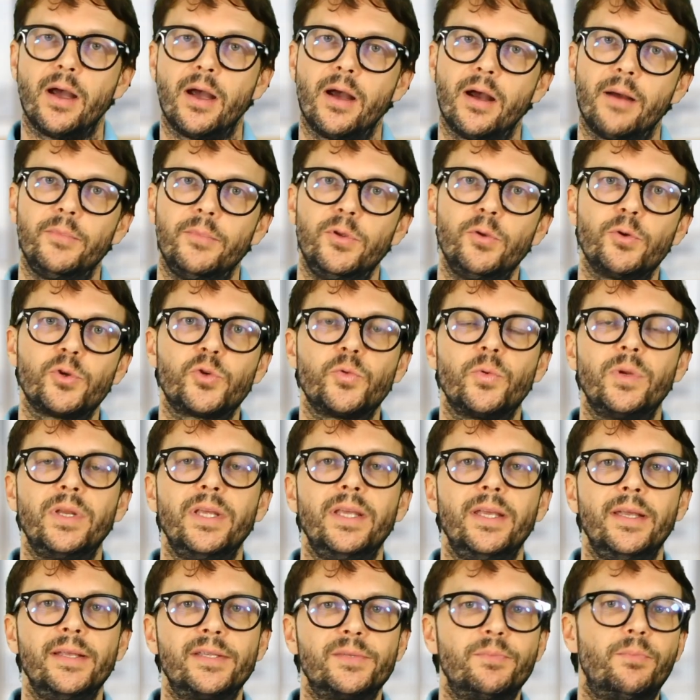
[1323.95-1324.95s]
Usually
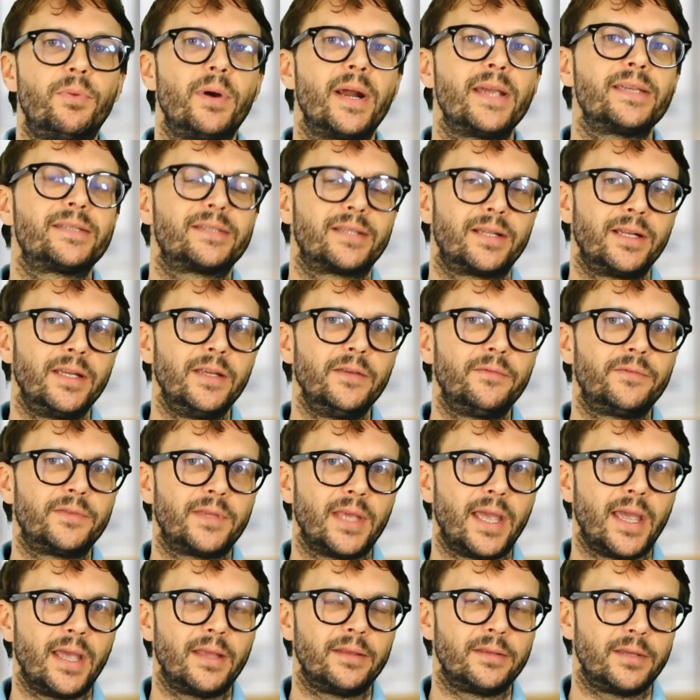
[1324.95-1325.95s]
it's breast lift
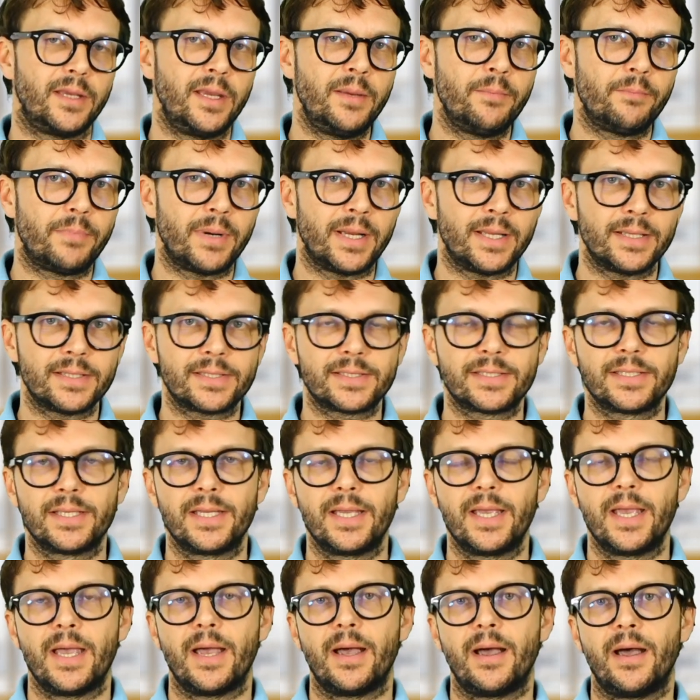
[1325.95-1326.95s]
and implants.
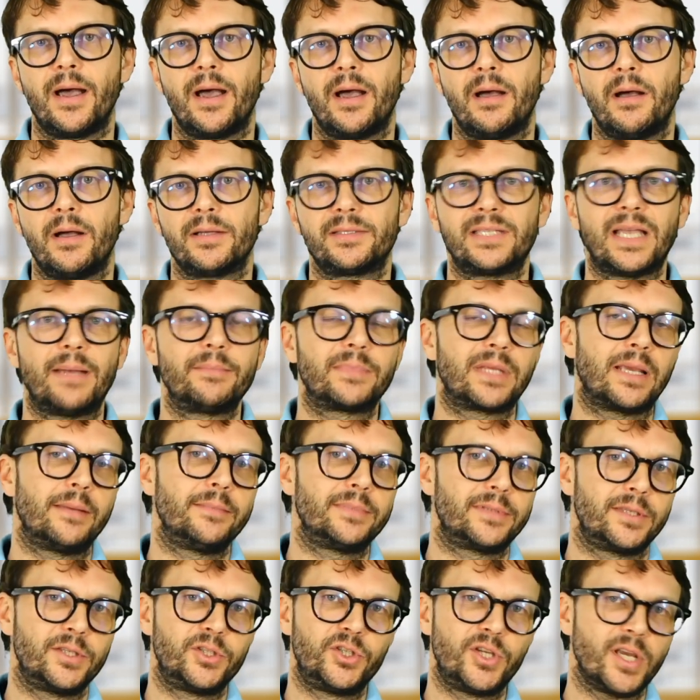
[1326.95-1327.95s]
Sometimes
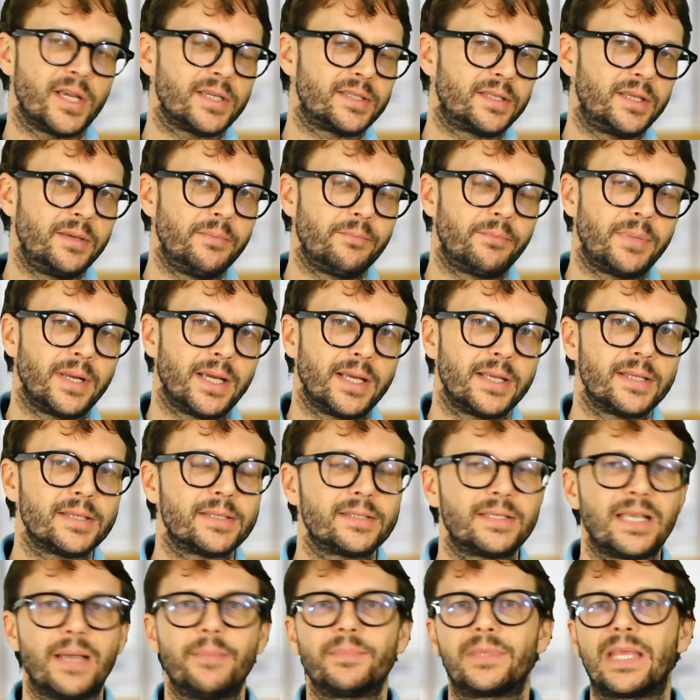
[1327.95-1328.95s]
it's just implants,
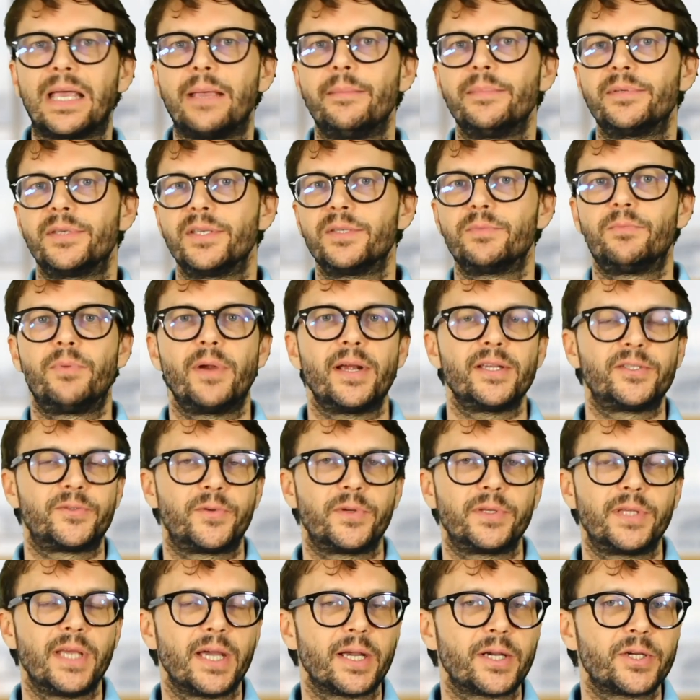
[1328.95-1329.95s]
sometimes it's breast
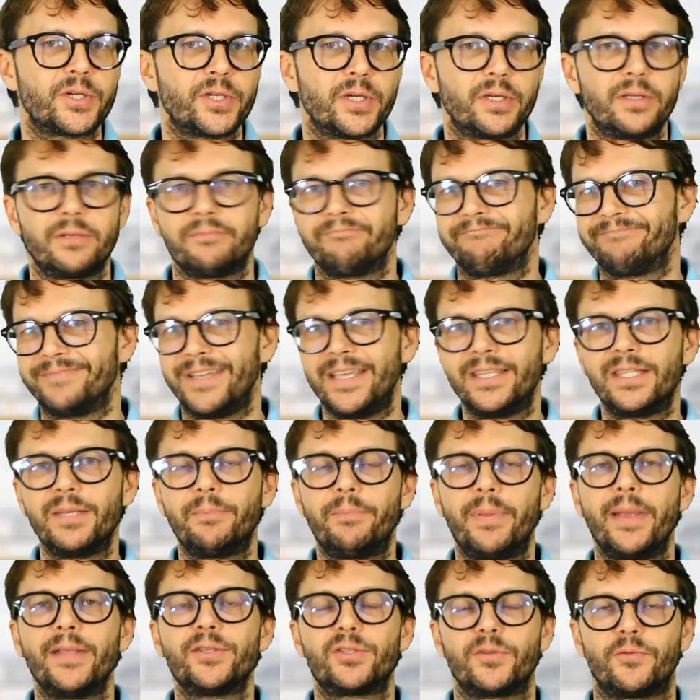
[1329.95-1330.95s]
reduction. It
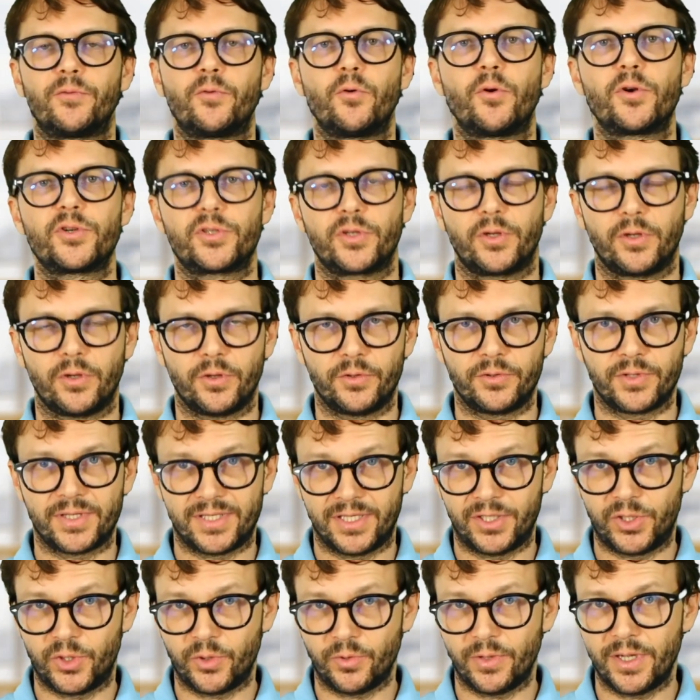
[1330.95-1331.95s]
depends, of course, on the
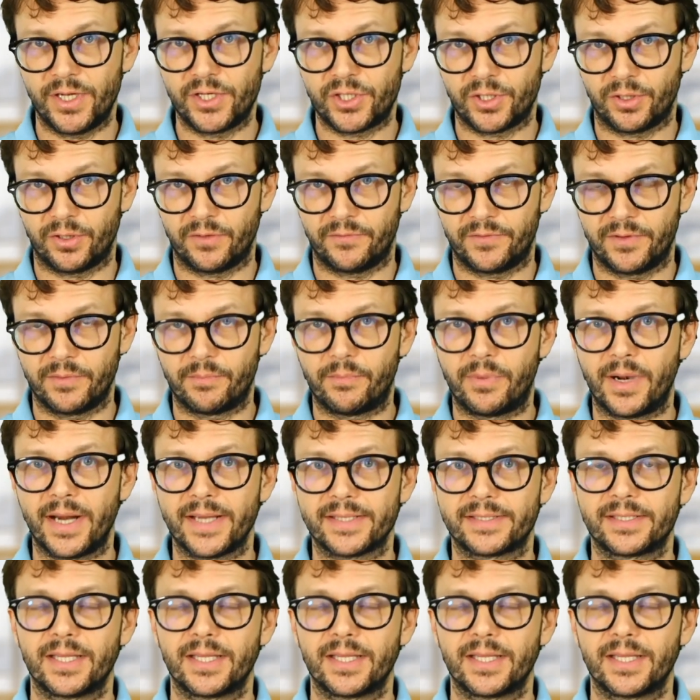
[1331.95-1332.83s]
situation of the breast.